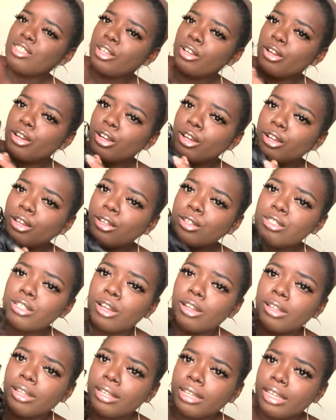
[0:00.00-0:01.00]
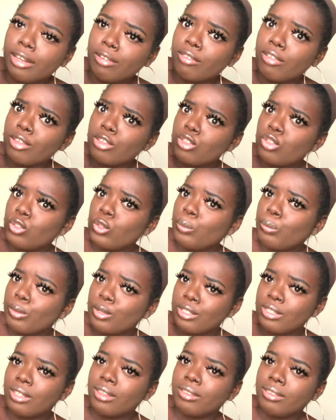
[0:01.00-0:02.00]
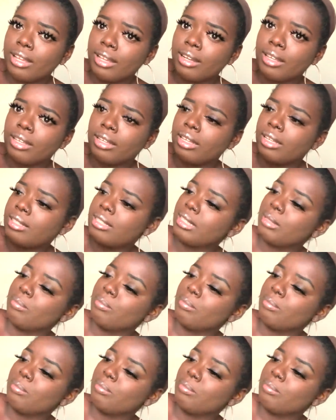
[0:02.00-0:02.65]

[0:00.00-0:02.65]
curls are looking super synthetic-y to